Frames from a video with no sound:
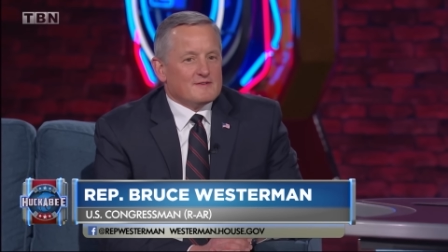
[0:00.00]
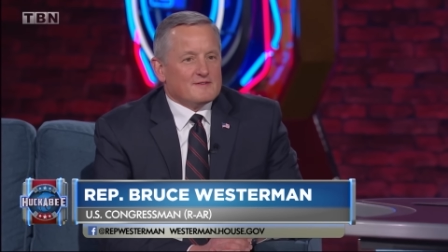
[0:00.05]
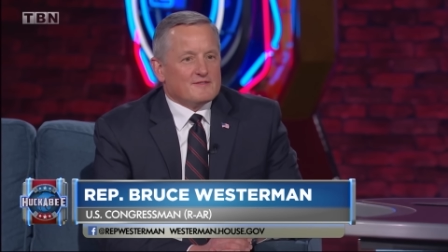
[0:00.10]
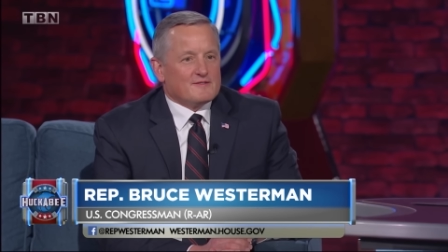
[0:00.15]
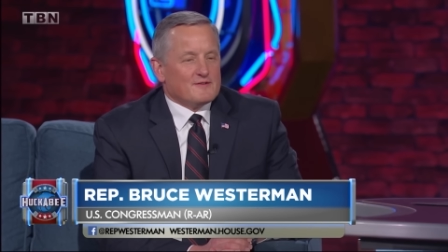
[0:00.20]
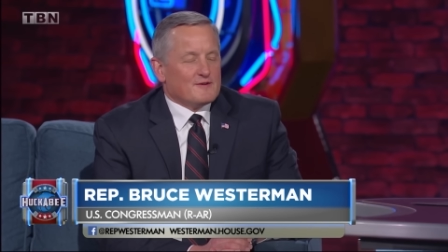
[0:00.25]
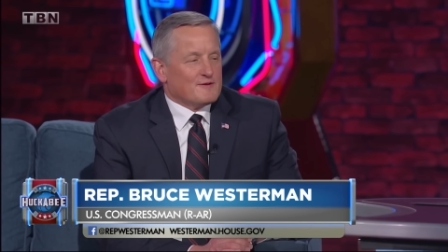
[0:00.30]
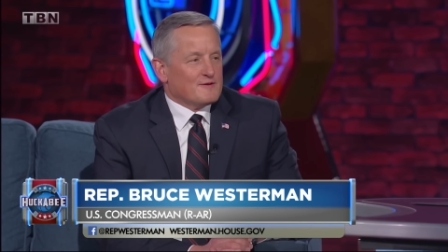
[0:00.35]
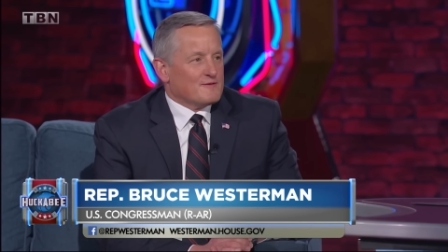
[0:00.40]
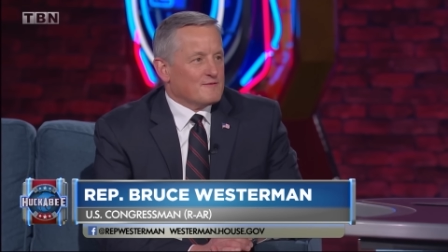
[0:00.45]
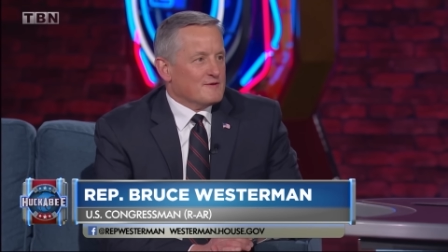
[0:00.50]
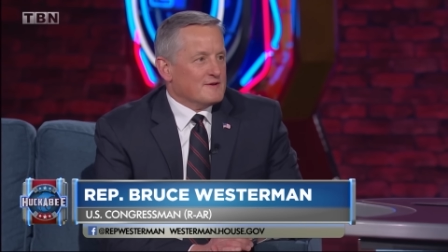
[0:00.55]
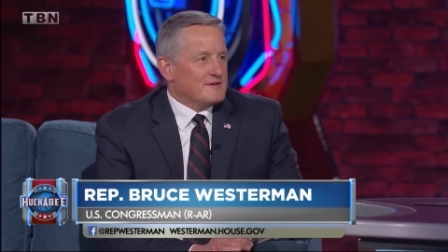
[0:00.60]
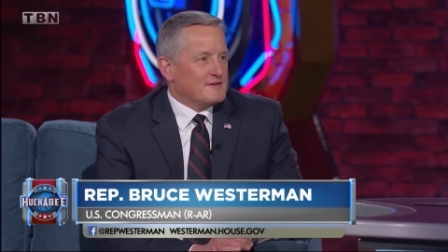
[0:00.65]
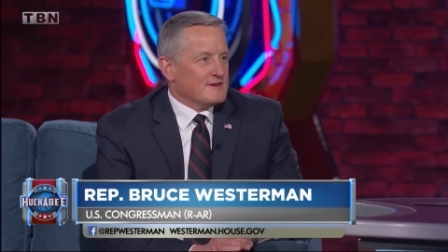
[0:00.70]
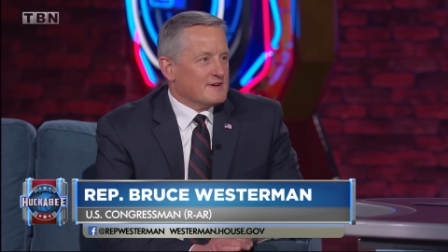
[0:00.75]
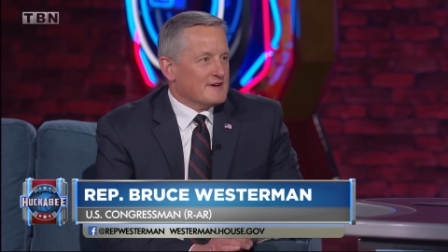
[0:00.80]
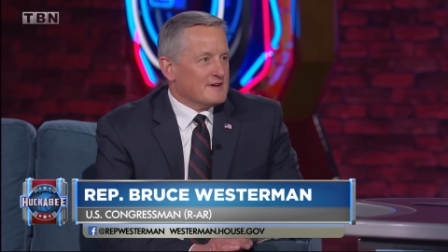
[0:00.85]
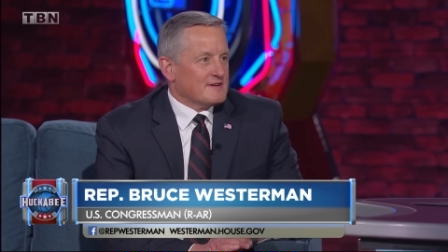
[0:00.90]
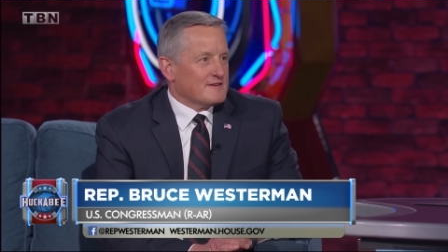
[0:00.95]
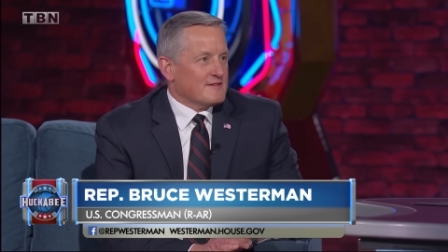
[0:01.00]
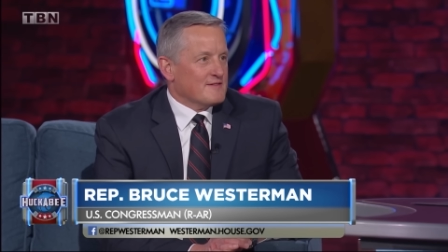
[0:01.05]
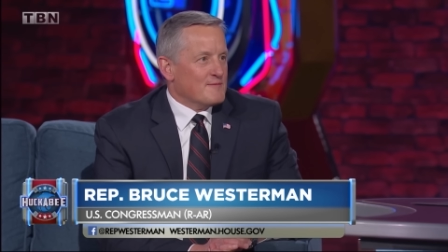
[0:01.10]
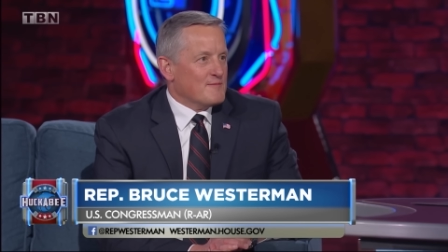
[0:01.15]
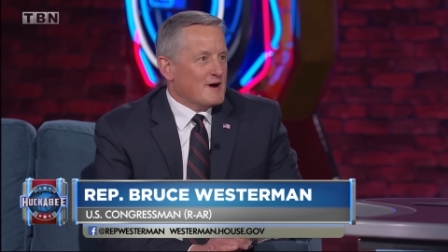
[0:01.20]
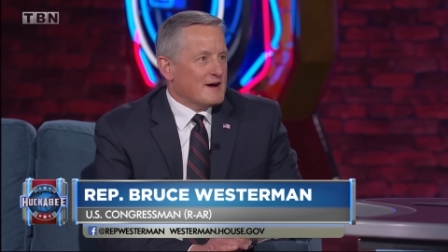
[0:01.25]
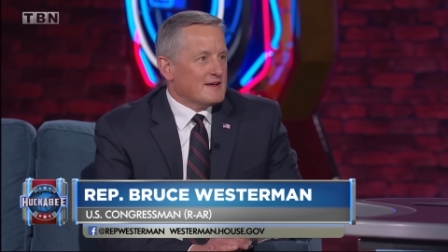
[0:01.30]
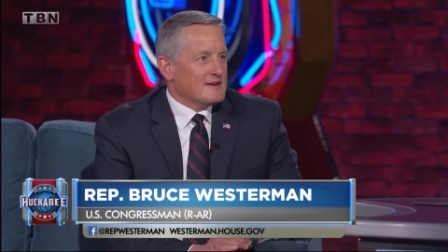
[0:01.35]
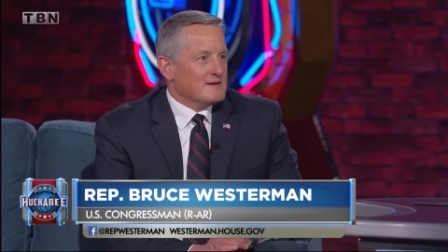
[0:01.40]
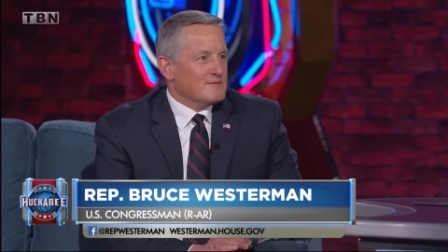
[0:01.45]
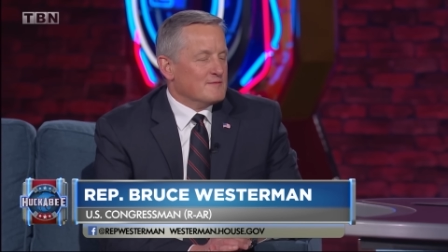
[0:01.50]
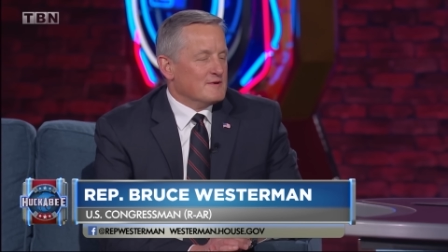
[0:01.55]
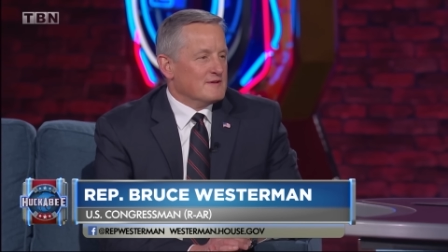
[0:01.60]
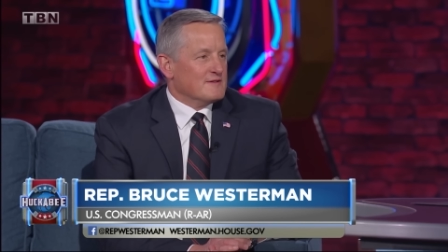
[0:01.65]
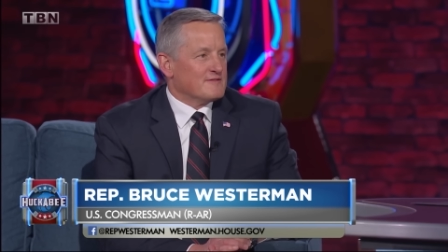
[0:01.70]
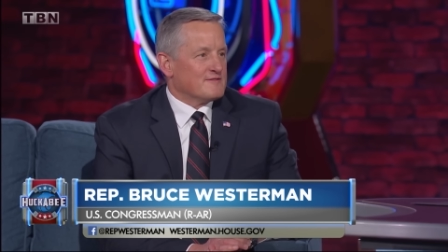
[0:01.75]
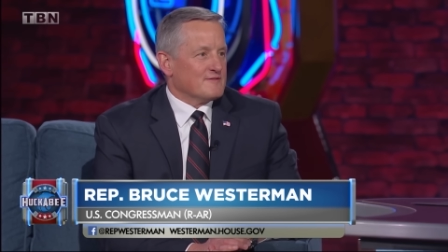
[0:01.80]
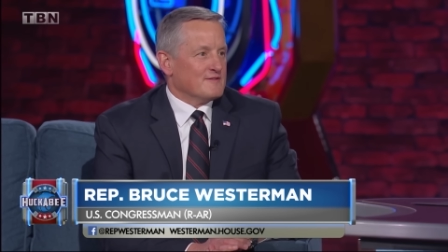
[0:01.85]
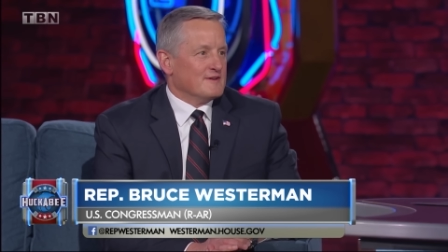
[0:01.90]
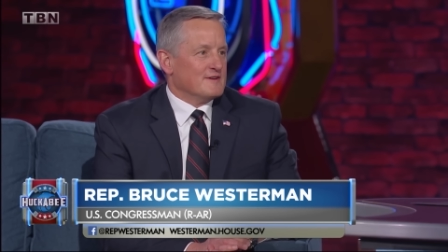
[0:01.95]
started reaching out to the Biden
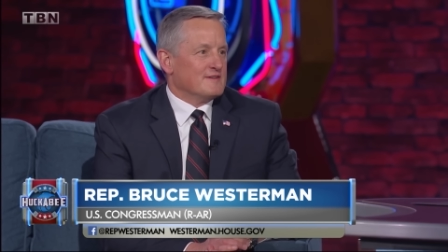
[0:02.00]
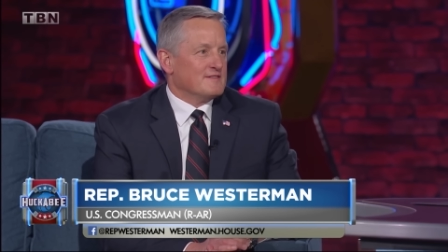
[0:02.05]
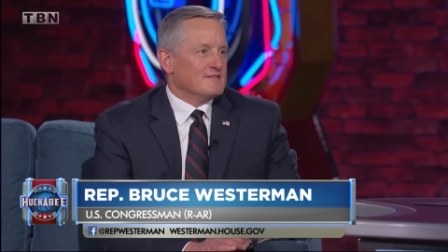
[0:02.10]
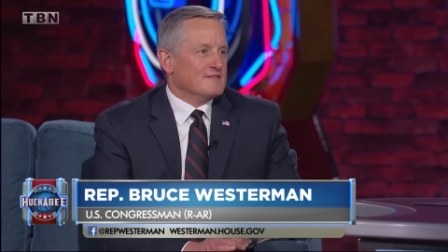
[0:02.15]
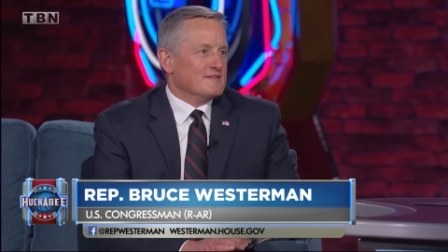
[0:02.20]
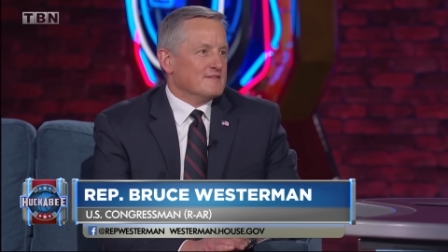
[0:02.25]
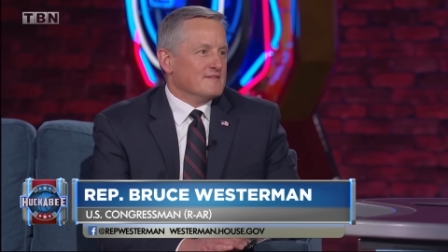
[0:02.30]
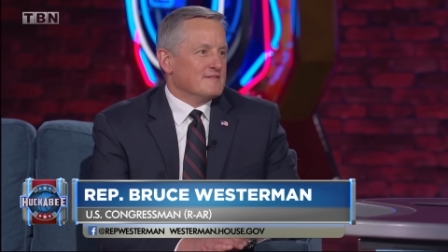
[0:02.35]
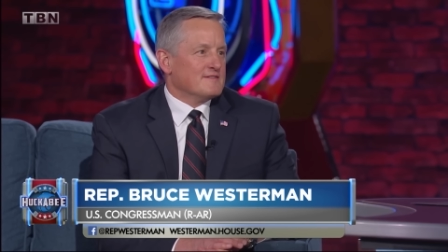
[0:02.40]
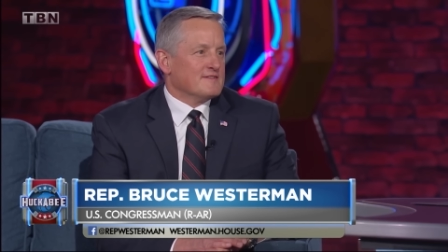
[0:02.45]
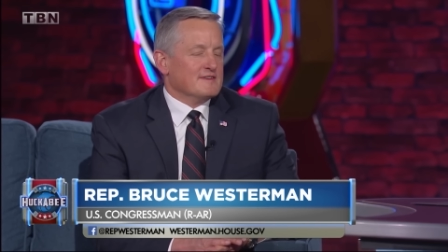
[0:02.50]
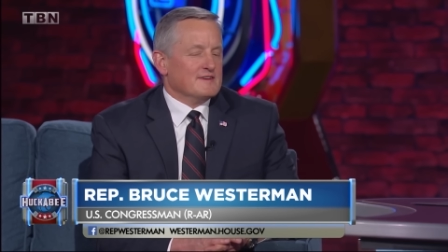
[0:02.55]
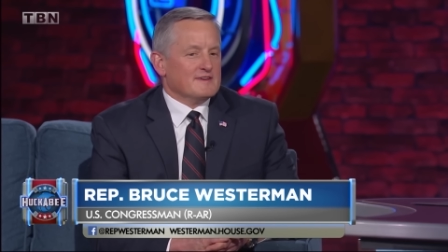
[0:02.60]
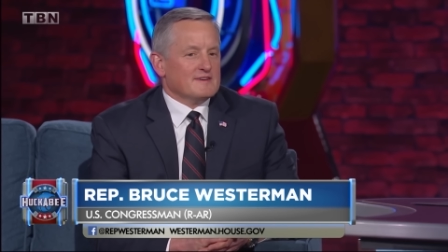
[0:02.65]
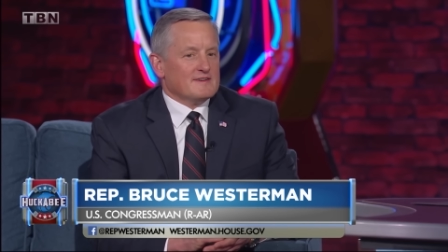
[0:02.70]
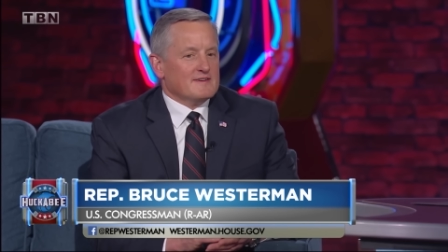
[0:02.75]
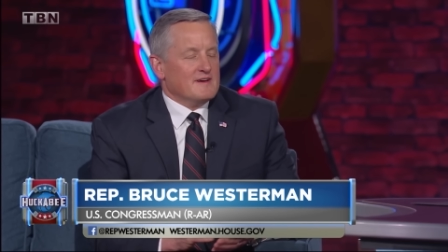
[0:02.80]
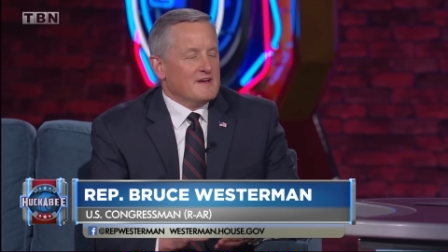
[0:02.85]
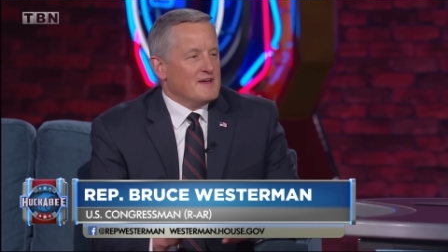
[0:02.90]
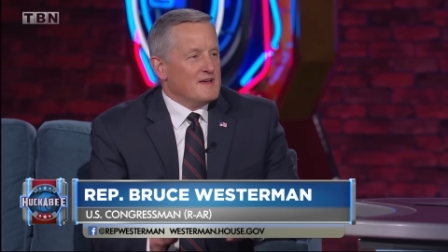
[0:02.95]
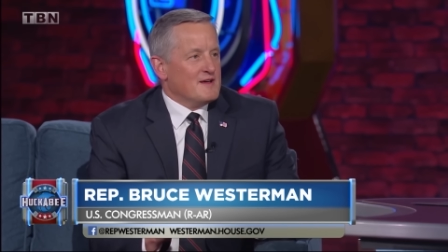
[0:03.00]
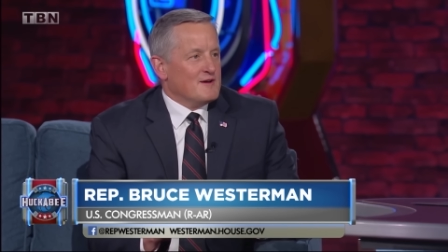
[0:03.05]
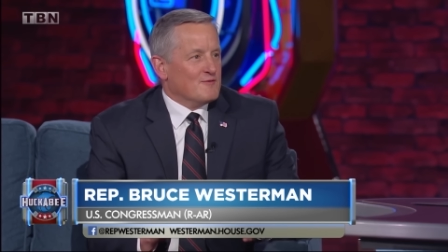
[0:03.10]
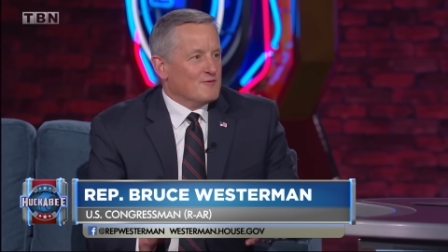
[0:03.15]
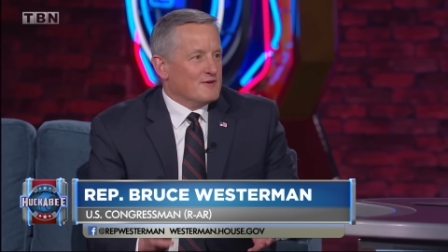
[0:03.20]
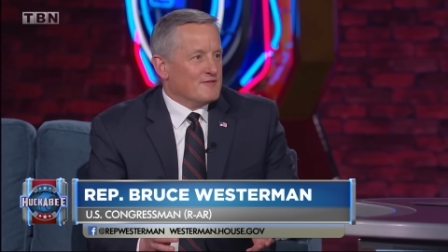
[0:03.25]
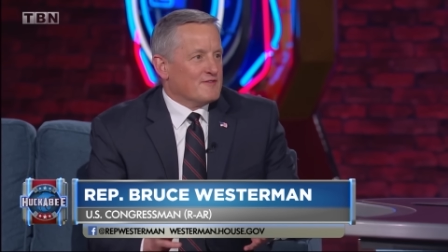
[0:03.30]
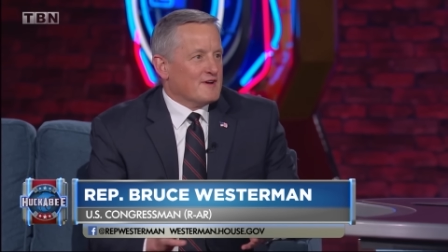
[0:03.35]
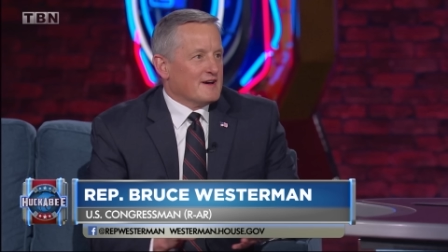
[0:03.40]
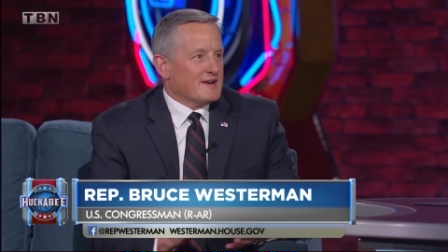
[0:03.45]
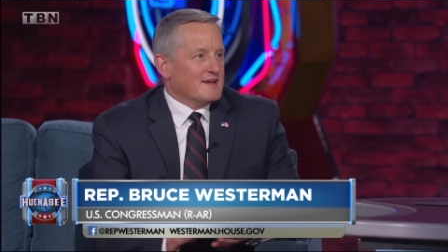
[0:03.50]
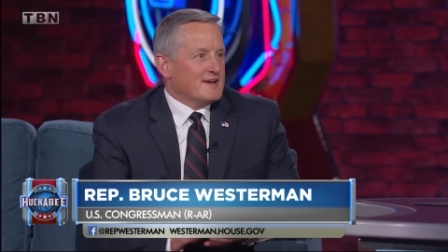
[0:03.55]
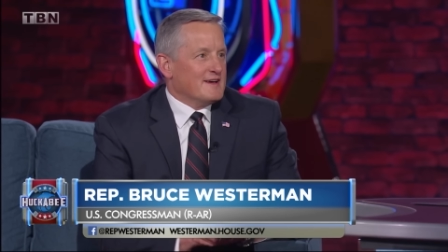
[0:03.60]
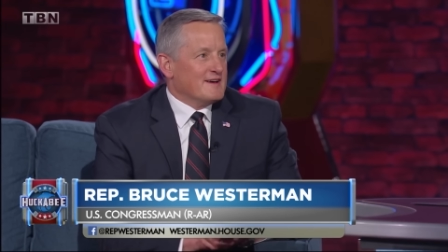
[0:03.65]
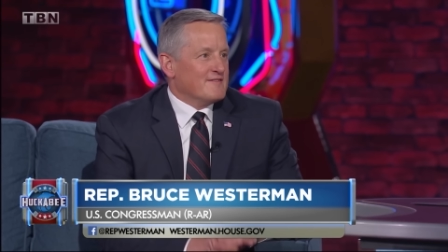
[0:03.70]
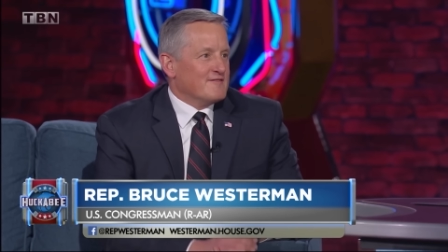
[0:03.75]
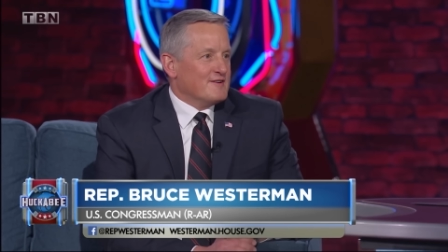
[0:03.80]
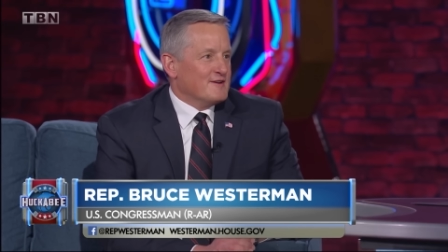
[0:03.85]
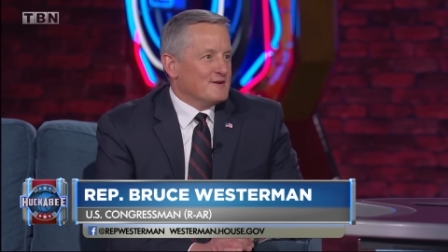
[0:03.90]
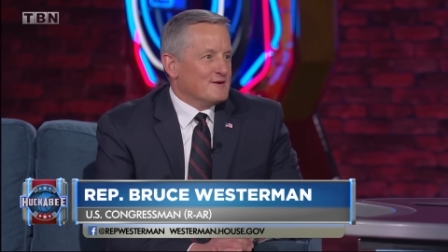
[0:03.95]
administration saying, we've got to
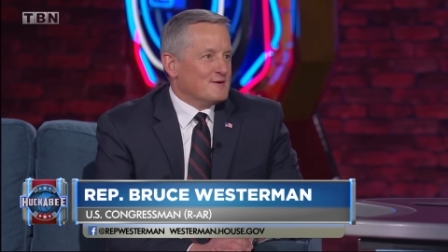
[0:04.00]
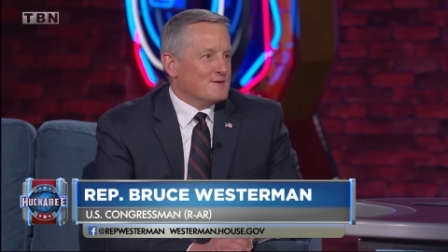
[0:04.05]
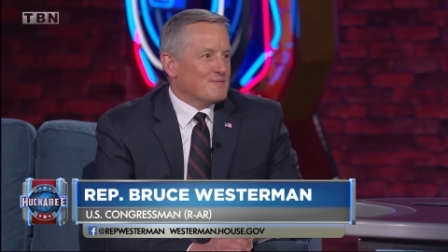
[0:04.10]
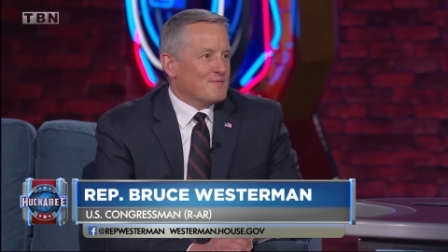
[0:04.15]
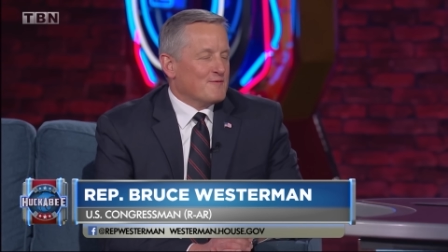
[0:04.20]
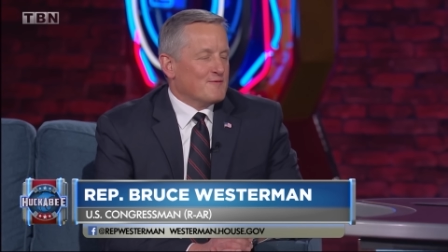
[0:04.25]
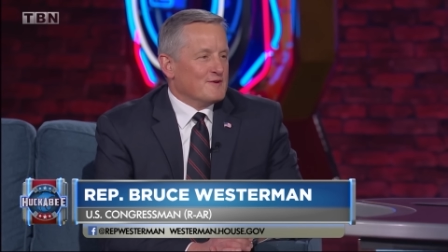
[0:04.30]
have help.